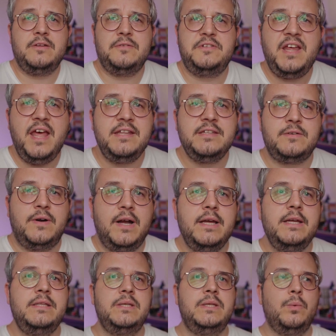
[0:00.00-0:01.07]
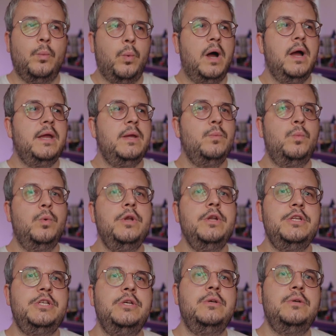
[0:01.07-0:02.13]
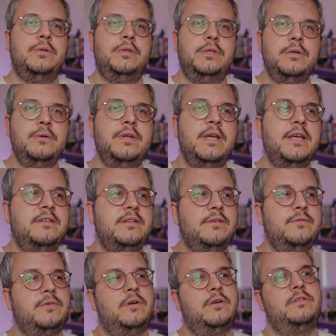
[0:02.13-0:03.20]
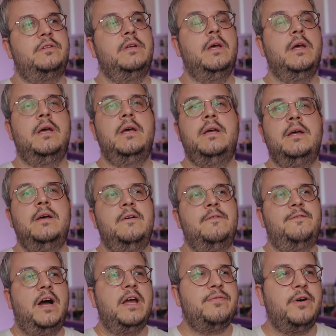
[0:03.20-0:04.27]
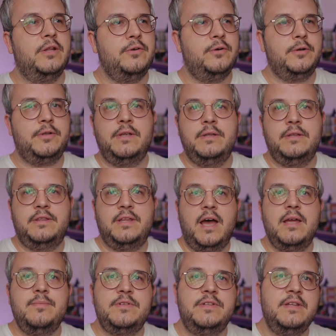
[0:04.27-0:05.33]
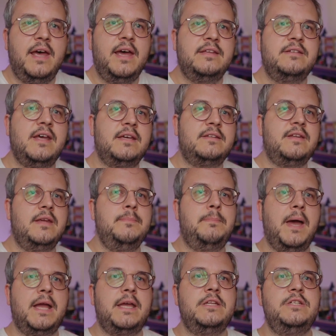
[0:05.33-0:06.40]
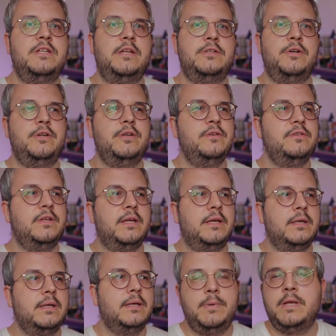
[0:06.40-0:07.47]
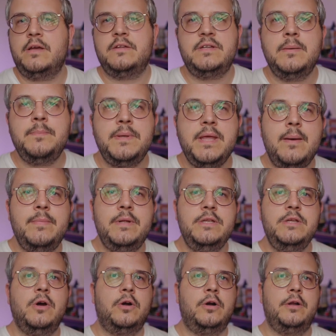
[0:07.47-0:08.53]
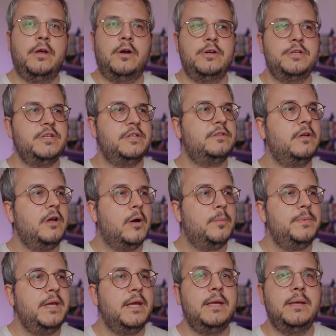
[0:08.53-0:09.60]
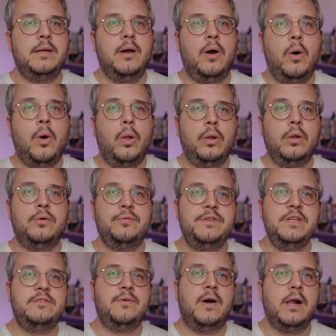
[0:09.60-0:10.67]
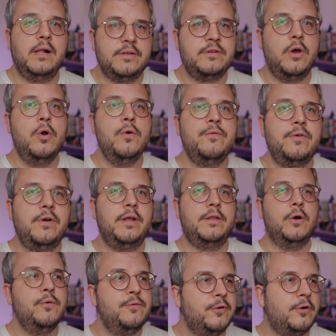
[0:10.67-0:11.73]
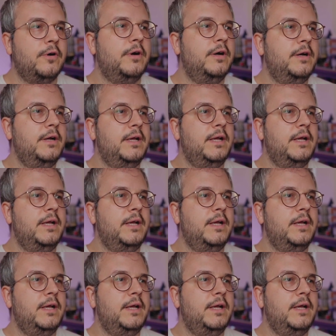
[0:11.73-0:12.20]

of sense, right? Why wouldn't you do this if there's 500 times the exact same package that you're using? Because NPM and Yarn are just copying all of these files over and over,